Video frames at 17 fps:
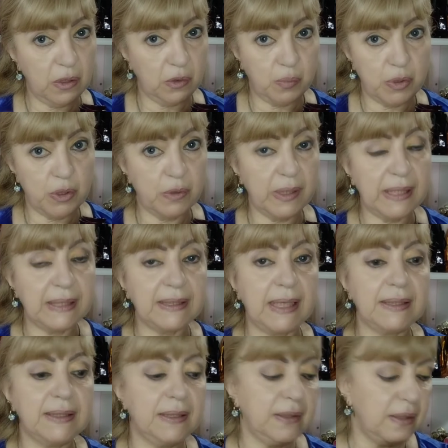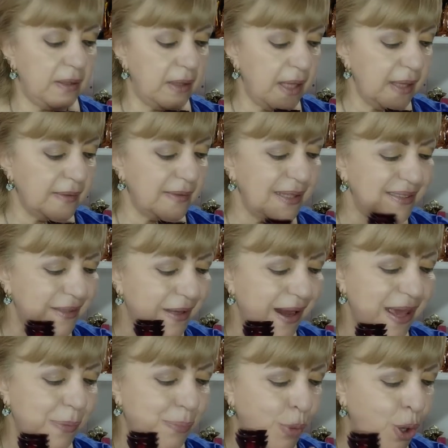not Pure X S. This is
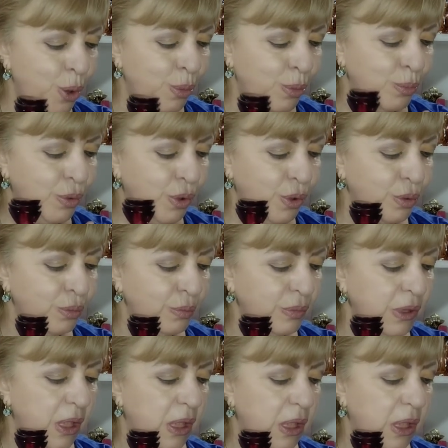like Bonbon